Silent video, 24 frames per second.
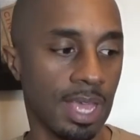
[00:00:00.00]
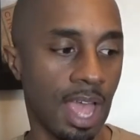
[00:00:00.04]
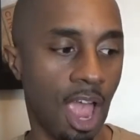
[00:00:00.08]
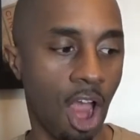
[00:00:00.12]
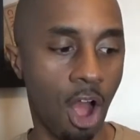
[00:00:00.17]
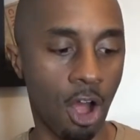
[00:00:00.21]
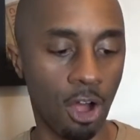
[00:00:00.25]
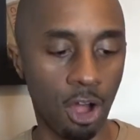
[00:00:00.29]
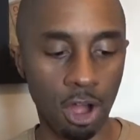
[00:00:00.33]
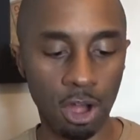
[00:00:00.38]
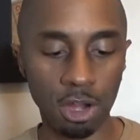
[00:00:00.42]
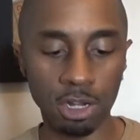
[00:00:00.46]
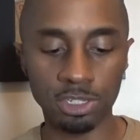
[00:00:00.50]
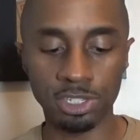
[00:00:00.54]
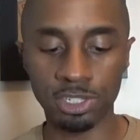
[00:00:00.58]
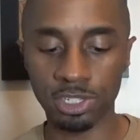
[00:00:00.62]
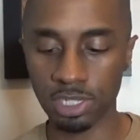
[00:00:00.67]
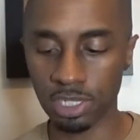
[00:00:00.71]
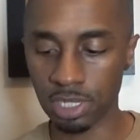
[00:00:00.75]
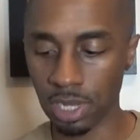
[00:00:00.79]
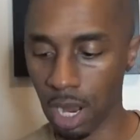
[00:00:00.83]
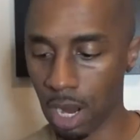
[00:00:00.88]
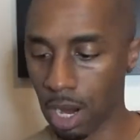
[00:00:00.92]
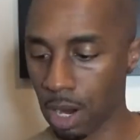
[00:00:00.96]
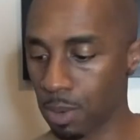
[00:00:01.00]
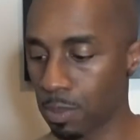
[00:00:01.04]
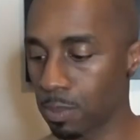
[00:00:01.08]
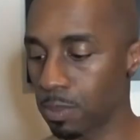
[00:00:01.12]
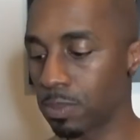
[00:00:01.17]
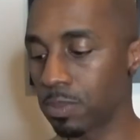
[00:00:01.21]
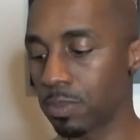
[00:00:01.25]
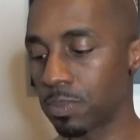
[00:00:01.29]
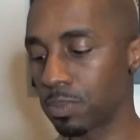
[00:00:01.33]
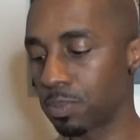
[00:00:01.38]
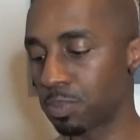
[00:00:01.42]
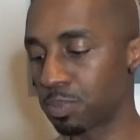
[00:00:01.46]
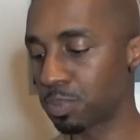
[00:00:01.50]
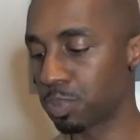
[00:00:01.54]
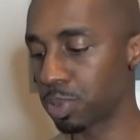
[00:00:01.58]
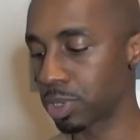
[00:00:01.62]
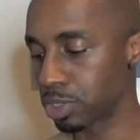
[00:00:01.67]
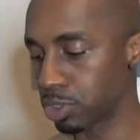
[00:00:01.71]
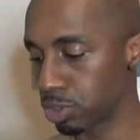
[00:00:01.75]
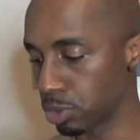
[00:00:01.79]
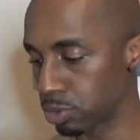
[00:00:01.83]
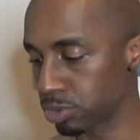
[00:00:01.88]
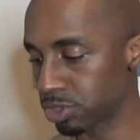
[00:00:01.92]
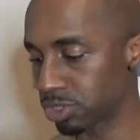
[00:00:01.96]
are some
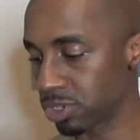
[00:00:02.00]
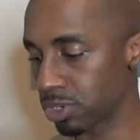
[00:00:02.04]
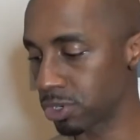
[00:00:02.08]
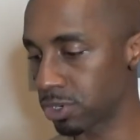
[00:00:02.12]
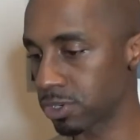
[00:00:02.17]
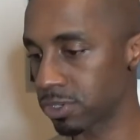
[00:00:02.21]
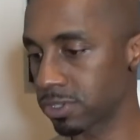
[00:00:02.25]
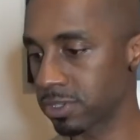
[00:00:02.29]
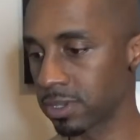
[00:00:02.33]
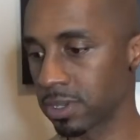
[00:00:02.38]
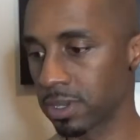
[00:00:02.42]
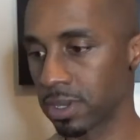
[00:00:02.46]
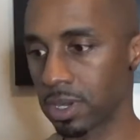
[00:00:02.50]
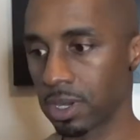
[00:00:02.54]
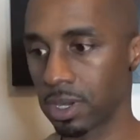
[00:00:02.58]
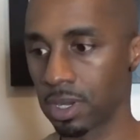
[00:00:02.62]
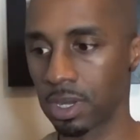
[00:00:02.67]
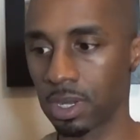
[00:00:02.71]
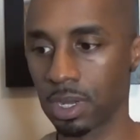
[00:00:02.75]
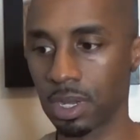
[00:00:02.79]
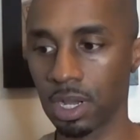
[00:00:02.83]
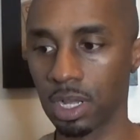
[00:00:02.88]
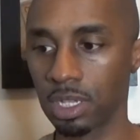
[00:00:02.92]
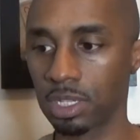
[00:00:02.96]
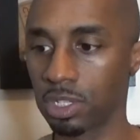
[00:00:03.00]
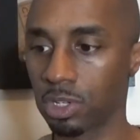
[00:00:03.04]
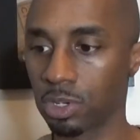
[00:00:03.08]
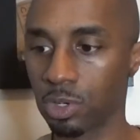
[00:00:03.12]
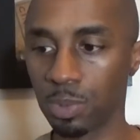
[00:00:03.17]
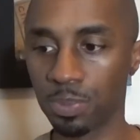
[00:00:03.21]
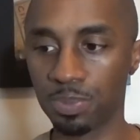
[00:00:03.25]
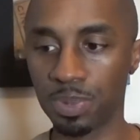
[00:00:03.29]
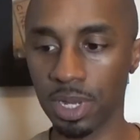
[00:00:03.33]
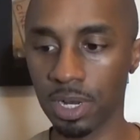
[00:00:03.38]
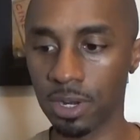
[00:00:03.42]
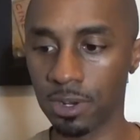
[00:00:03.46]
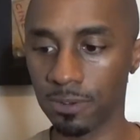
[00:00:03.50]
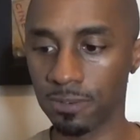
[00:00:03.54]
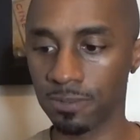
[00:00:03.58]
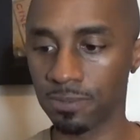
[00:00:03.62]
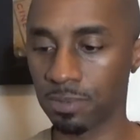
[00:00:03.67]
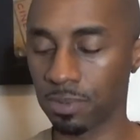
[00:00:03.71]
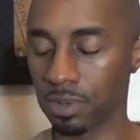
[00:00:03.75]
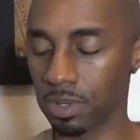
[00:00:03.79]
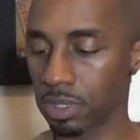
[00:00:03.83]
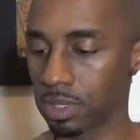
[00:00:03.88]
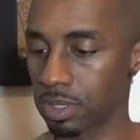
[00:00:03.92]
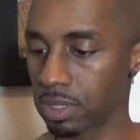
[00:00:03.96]
producers a little bit
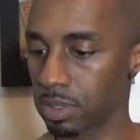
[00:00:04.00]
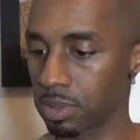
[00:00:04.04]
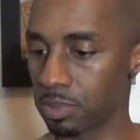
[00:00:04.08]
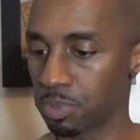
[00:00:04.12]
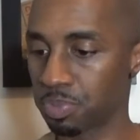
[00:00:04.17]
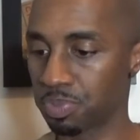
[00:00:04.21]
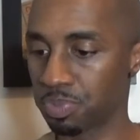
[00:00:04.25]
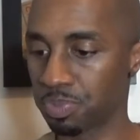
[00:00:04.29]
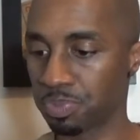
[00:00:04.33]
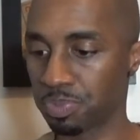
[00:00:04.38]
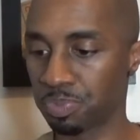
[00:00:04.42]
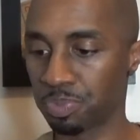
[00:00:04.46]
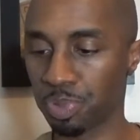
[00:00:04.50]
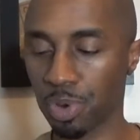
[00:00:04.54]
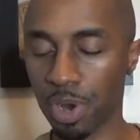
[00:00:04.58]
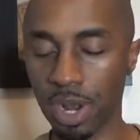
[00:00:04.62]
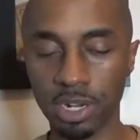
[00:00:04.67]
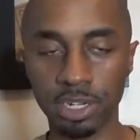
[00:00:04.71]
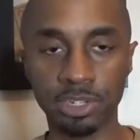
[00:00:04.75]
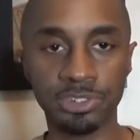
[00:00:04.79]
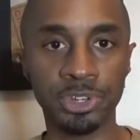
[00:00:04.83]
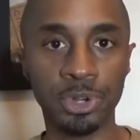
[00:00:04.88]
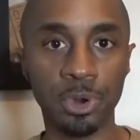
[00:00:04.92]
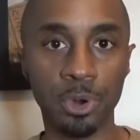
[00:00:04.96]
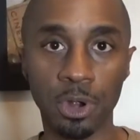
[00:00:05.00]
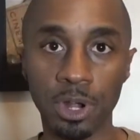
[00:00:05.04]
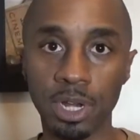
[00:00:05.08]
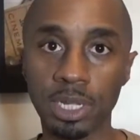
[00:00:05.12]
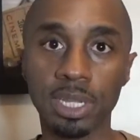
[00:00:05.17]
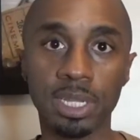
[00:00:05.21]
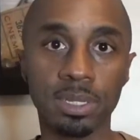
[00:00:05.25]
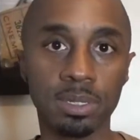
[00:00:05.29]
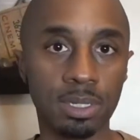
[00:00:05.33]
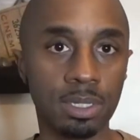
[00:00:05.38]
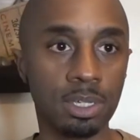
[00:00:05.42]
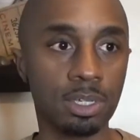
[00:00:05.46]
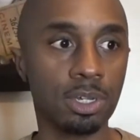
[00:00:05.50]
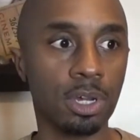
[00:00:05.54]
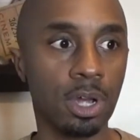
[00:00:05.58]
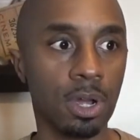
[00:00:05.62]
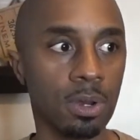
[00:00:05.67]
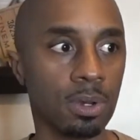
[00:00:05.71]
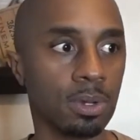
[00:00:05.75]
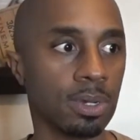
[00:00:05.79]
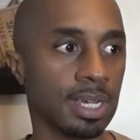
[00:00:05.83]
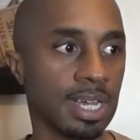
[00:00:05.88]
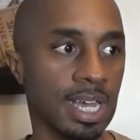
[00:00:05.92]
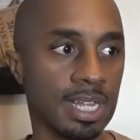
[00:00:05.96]
of predatory, you
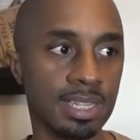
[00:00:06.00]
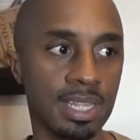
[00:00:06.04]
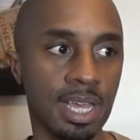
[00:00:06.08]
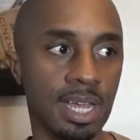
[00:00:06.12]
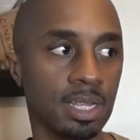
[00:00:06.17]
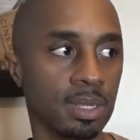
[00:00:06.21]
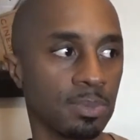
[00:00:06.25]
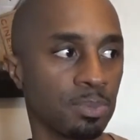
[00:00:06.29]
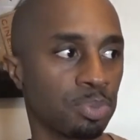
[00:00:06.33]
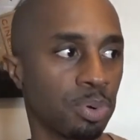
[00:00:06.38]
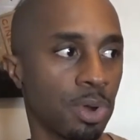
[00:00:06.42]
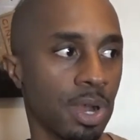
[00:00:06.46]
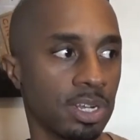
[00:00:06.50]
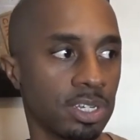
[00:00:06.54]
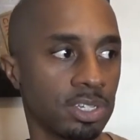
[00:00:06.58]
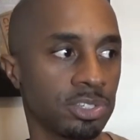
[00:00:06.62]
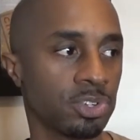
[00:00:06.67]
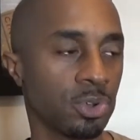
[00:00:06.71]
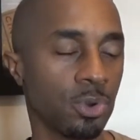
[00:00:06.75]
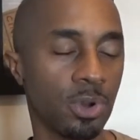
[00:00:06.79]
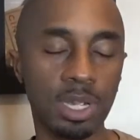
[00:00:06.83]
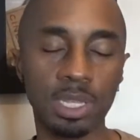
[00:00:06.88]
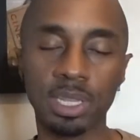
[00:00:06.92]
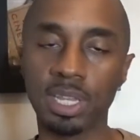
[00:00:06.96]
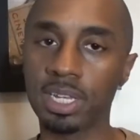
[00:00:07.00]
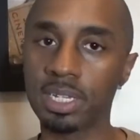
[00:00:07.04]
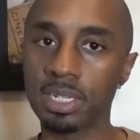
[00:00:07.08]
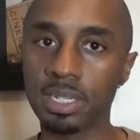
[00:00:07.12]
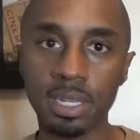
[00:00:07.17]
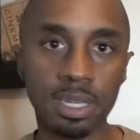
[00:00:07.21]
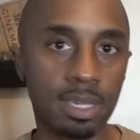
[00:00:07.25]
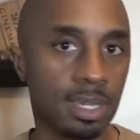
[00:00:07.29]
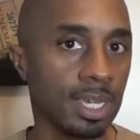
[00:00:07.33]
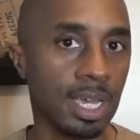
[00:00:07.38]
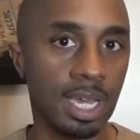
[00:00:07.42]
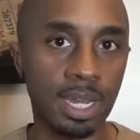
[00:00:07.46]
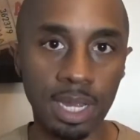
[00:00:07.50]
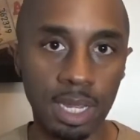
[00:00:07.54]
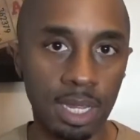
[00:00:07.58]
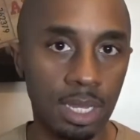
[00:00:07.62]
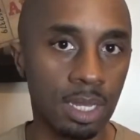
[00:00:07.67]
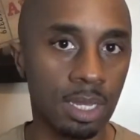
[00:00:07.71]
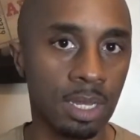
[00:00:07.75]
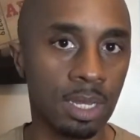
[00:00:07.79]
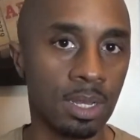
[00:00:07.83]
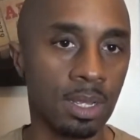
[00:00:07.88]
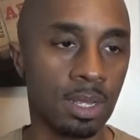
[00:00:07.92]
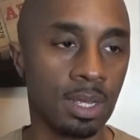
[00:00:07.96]
know, got that predatory lending in
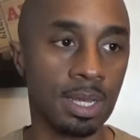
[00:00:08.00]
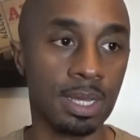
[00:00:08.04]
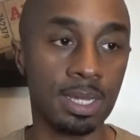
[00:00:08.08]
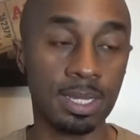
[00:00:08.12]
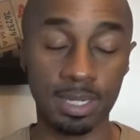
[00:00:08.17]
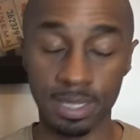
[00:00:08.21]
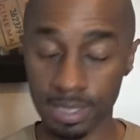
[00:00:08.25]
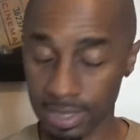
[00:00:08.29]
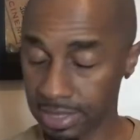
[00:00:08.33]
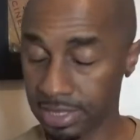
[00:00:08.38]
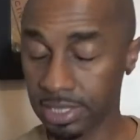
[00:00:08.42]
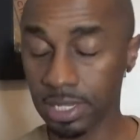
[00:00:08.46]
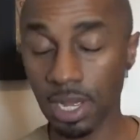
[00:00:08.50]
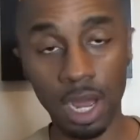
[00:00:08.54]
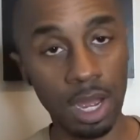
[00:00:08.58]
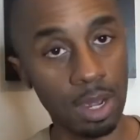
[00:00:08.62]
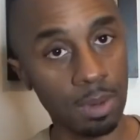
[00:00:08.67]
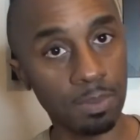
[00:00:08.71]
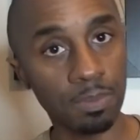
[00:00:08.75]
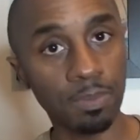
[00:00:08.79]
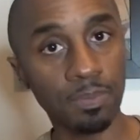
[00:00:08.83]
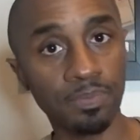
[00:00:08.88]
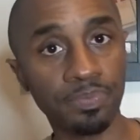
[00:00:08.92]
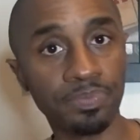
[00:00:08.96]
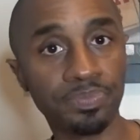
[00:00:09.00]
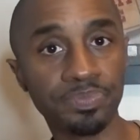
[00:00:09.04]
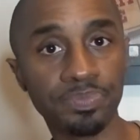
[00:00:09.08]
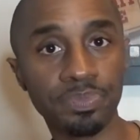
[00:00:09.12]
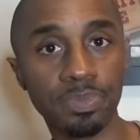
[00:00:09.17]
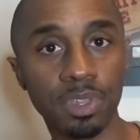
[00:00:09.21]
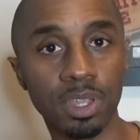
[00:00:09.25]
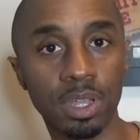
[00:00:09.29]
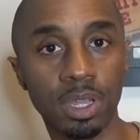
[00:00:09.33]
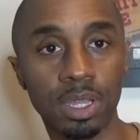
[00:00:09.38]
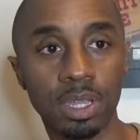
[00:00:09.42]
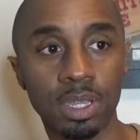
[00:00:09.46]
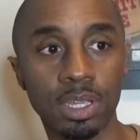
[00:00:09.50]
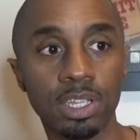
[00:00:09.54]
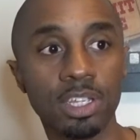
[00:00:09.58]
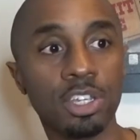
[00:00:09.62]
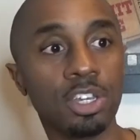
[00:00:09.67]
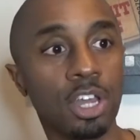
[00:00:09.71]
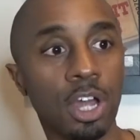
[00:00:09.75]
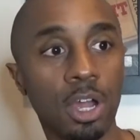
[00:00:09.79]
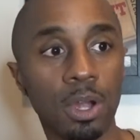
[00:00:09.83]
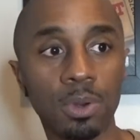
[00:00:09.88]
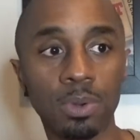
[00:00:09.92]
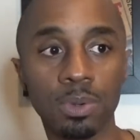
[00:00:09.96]
it? Some, you
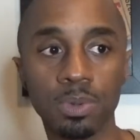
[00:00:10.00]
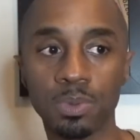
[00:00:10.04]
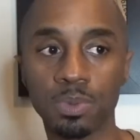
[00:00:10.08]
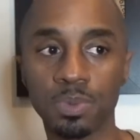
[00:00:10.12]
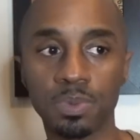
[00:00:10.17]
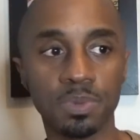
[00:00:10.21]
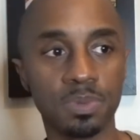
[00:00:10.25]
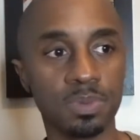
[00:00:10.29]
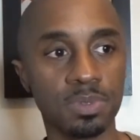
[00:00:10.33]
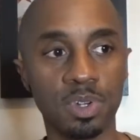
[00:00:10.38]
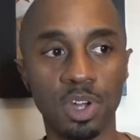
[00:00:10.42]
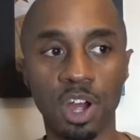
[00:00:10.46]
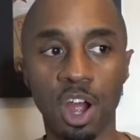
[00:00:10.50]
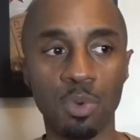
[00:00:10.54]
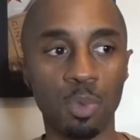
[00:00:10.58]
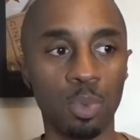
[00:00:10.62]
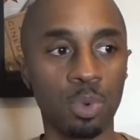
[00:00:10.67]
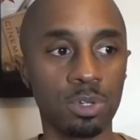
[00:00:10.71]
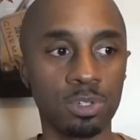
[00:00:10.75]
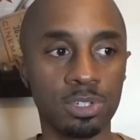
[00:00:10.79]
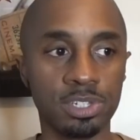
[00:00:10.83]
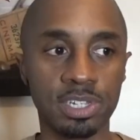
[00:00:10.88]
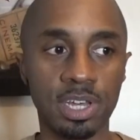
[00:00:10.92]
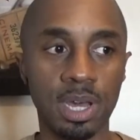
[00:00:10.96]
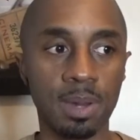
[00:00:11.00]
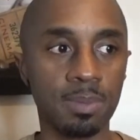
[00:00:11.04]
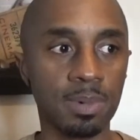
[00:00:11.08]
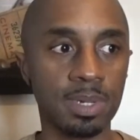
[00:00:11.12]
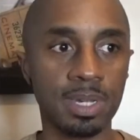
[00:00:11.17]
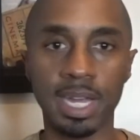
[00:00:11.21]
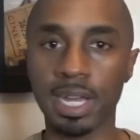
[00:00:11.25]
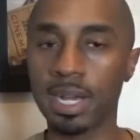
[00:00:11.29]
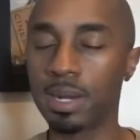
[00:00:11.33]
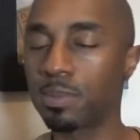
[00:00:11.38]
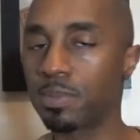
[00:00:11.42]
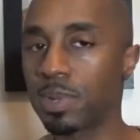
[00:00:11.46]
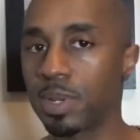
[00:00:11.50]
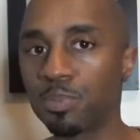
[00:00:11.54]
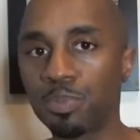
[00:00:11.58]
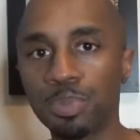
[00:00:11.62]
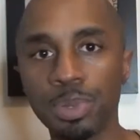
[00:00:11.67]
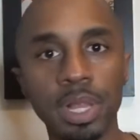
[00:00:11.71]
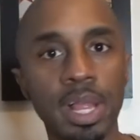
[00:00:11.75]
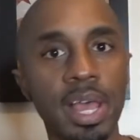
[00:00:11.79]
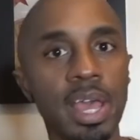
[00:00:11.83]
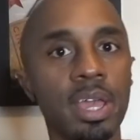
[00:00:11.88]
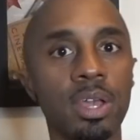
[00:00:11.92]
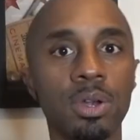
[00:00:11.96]
know, will some come and
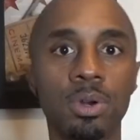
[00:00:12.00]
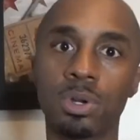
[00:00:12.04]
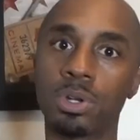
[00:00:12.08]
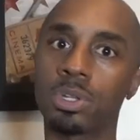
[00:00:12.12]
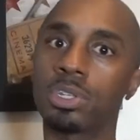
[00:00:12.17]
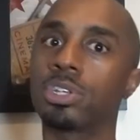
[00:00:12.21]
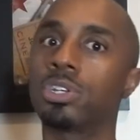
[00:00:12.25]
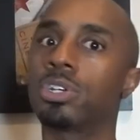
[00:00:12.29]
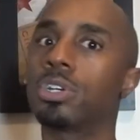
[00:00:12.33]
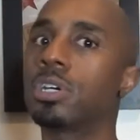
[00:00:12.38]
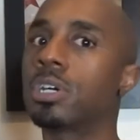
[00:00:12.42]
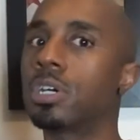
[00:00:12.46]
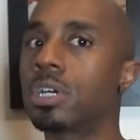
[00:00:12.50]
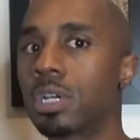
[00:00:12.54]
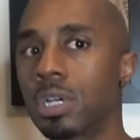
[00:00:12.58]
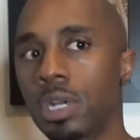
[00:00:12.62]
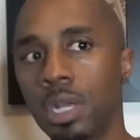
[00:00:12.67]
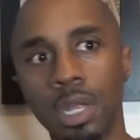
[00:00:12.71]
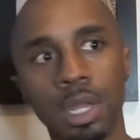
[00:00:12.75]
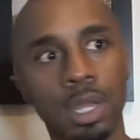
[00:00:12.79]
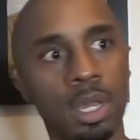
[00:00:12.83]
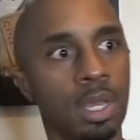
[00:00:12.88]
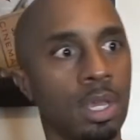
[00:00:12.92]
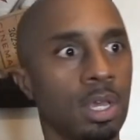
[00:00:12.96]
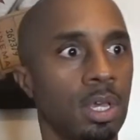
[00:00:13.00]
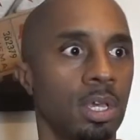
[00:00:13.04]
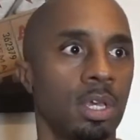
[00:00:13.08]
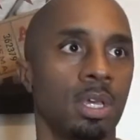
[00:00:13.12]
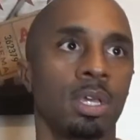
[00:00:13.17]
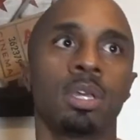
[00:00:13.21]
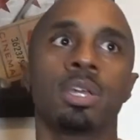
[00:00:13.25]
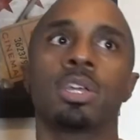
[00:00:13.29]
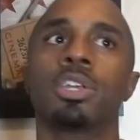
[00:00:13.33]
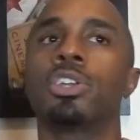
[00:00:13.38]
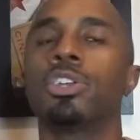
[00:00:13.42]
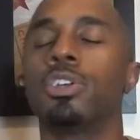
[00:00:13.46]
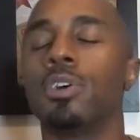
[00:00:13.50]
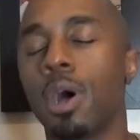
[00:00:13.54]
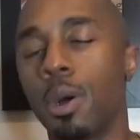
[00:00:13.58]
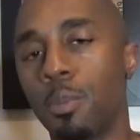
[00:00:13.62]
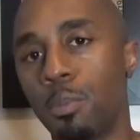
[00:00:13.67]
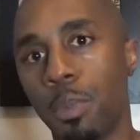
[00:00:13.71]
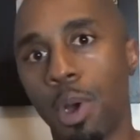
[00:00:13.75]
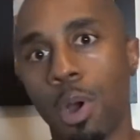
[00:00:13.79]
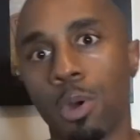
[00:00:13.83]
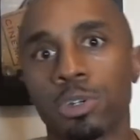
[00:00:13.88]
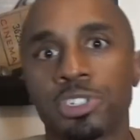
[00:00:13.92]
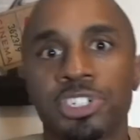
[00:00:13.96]
play on your
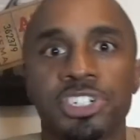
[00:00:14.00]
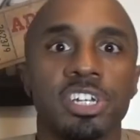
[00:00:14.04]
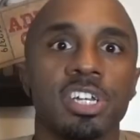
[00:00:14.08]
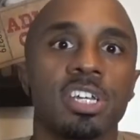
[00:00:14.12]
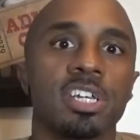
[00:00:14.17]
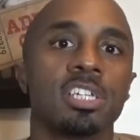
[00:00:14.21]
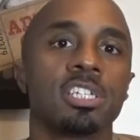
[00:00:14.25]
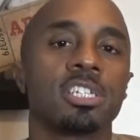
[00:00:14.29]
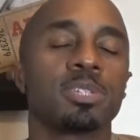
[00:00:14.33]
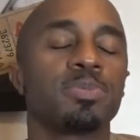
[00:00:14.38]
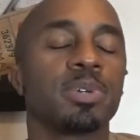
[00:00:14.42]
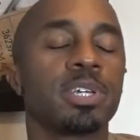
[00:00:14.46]
emotions